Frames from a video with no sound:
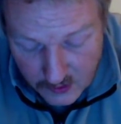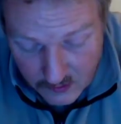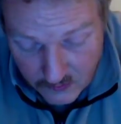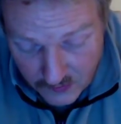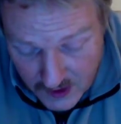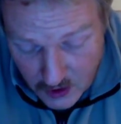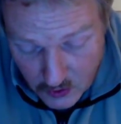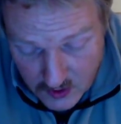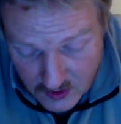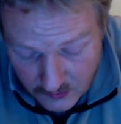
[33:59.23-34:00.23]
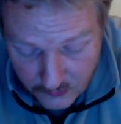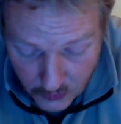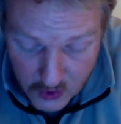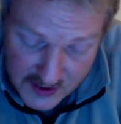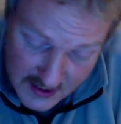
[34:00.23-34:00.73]
videos, the
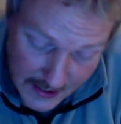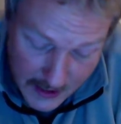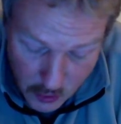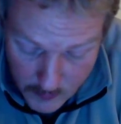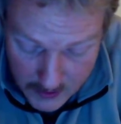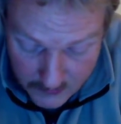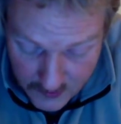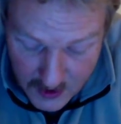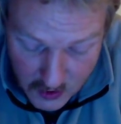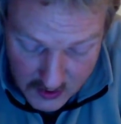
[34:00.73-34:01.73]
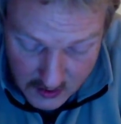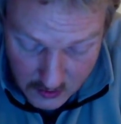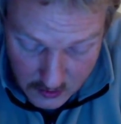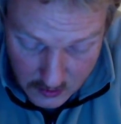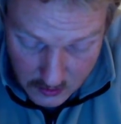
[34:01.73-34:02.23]
first guy who made videos
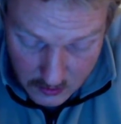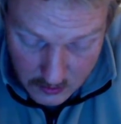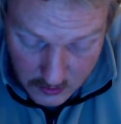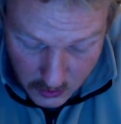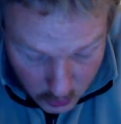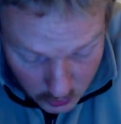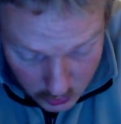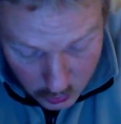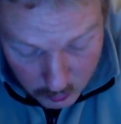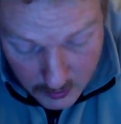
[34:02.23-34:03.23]
on YouTube.